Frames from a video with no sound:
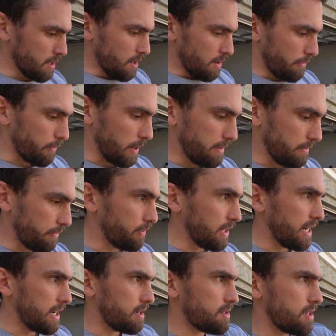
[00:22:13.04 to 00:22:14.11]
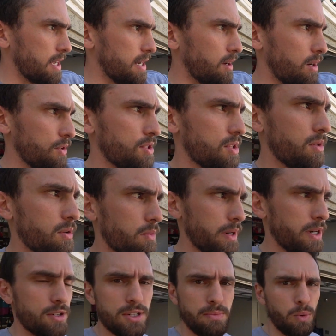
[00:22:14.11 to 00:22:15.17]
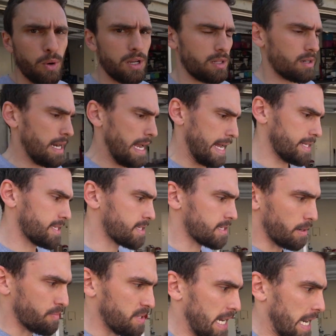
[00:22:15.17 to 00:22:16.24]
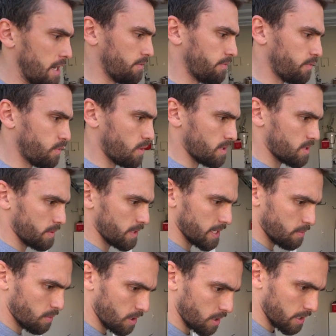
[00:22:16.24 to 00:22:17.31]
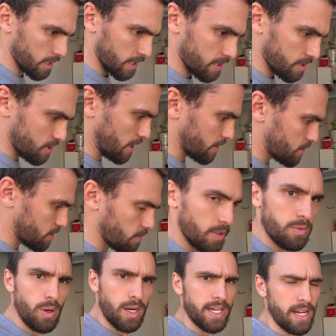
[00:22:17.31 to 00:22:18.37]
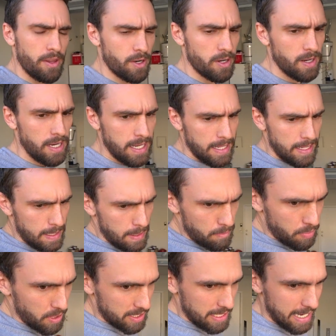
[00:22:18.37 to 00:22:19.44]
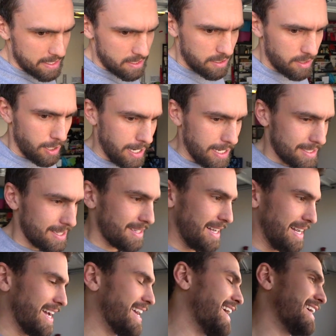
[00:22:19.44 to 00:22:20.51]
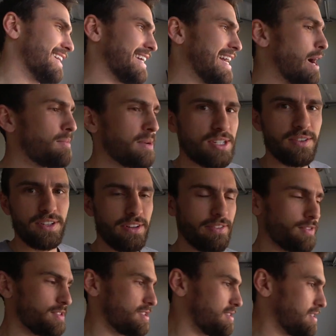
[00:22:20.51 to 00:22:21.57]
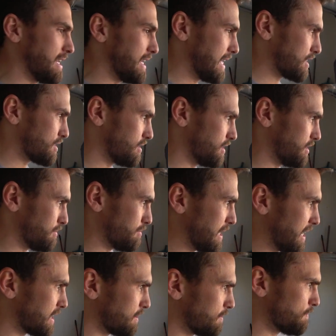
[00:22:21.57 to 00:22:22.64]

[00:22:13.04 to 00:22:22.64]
front flares and also the rear spoiler add some downforce when they work in conjunction with one another, but that's not, like, how much of a difference is that actually going to make?